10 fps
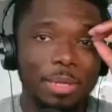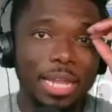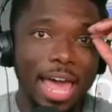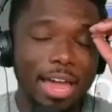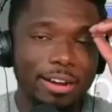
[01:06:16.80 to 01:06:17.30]

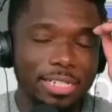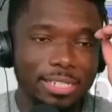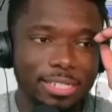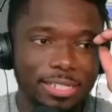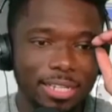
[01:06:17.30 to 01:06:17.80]
God bless
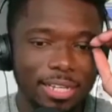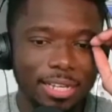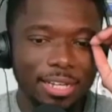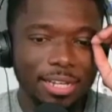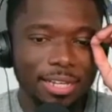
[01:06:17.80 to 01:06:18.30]
our
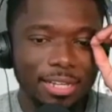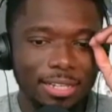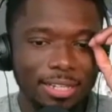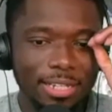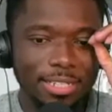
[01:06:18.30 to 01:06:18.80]
nation.
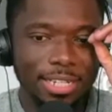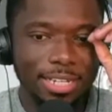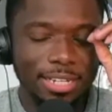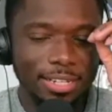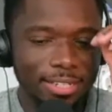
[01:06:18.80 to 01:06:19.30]

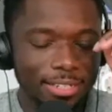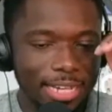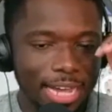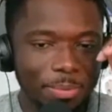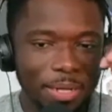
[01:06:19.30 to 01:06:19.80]
Indeed.
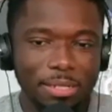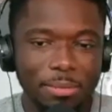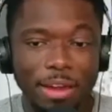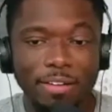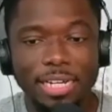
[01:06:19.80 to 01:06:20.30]
God bless
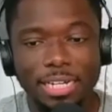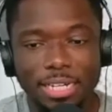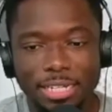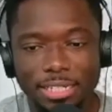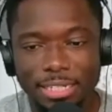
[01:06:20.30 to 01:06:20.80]

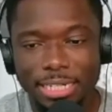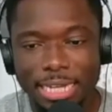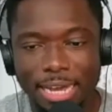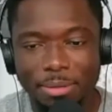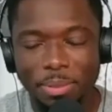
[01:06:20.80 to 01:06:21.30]
America.
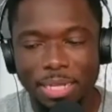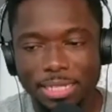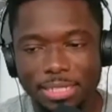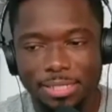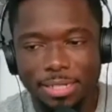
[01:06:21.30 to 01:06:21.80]
God
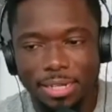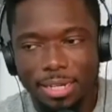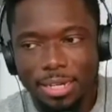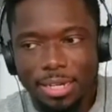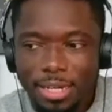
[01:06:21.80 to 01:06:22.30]
bless
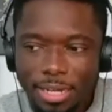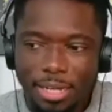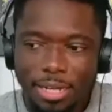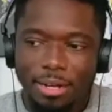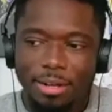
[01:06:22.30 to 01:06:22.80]

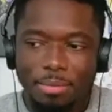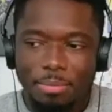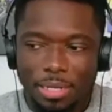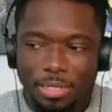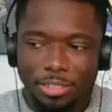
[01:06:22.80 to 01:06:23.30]
um,
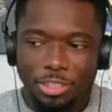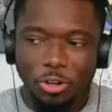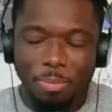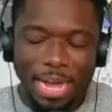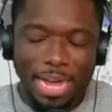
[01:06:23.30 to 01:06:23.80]
Joe
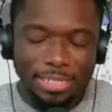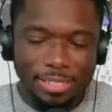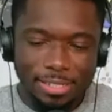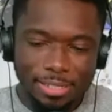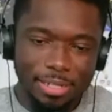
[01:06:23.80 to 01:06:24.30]

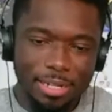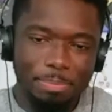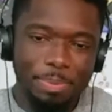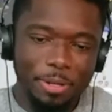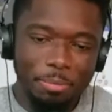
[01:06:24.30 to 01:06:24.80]
Biden's uh,
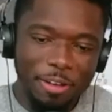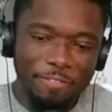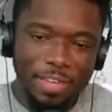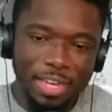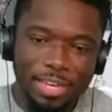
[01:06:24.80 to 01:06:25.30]
pill
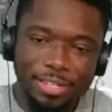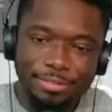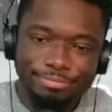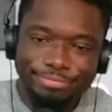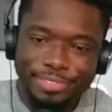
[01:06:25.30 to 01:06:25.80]
buffet.
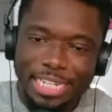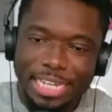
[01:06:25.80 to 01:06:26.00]
Daily.